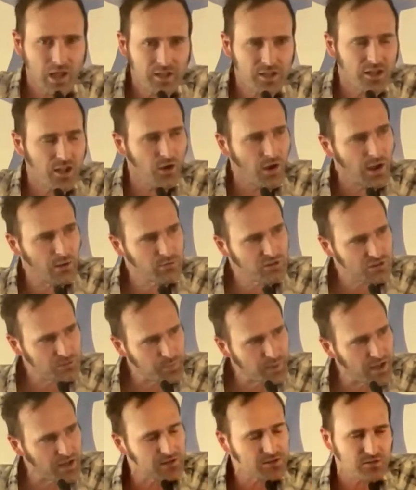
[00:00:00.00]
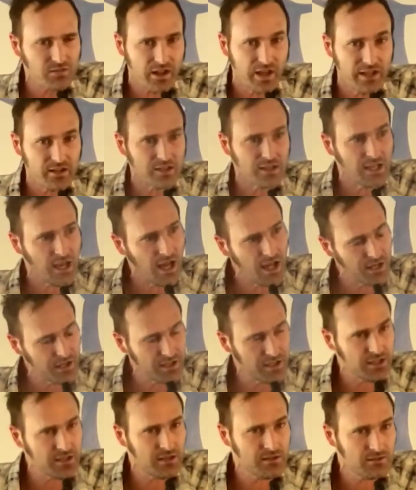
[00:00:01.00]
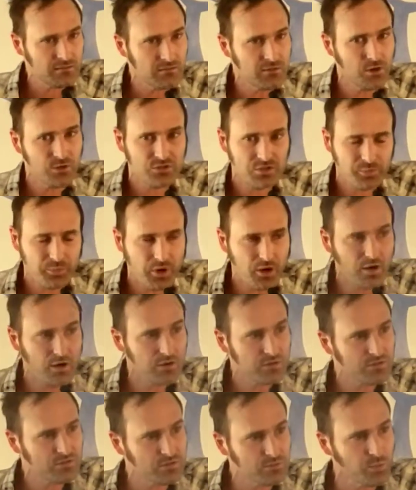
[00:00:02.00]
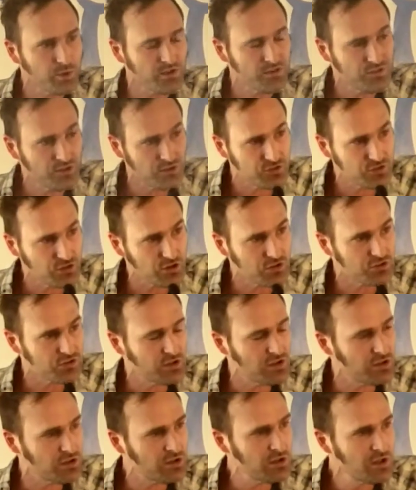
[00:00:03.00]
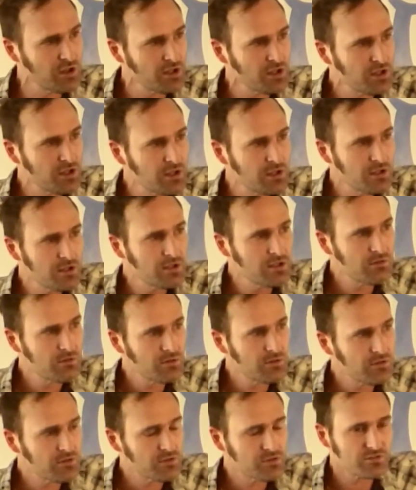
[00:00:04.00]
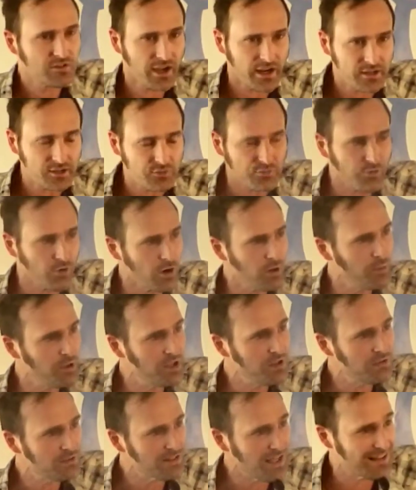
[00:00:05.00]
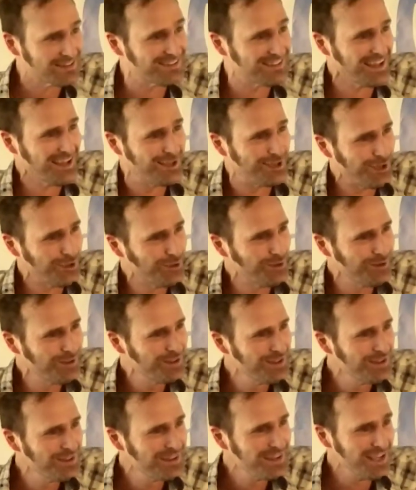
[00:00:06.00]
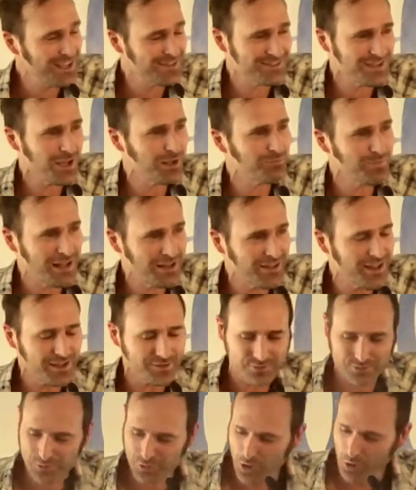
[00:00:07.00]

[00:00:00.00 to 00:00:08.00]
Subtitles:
I respect like Gandhi, Rosa Parks, Winston Churchill, Dr. Foreman. That's like, he's on my list.